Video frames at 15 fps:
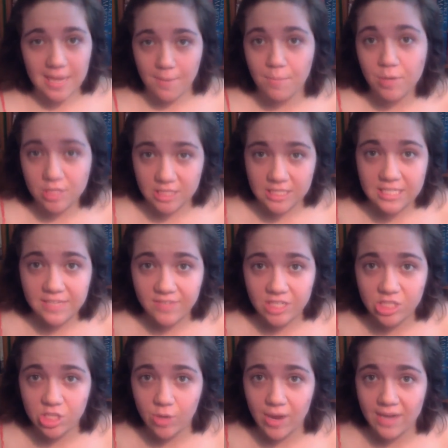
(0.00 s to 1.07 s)
and book-to-TV
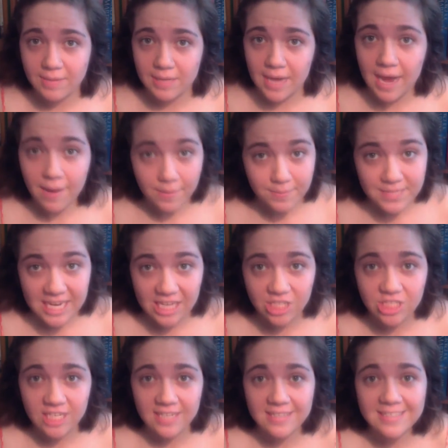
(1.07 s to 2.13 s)
show
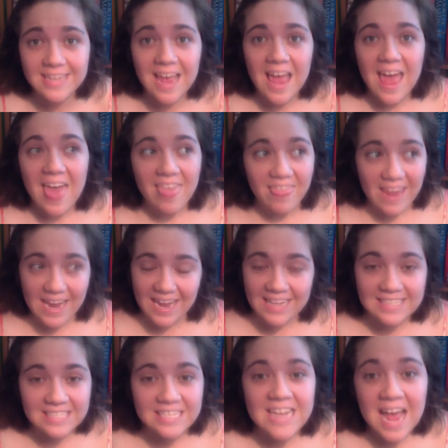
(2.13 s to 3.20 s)
adaptations,
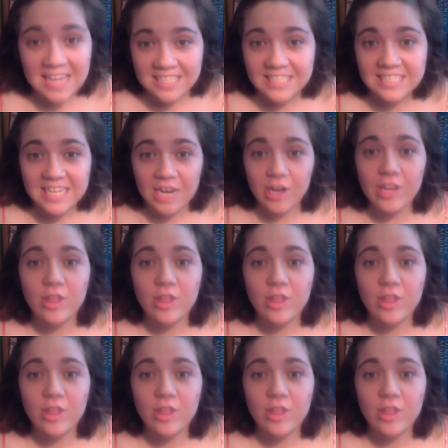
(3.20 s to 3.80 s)
it's necessary.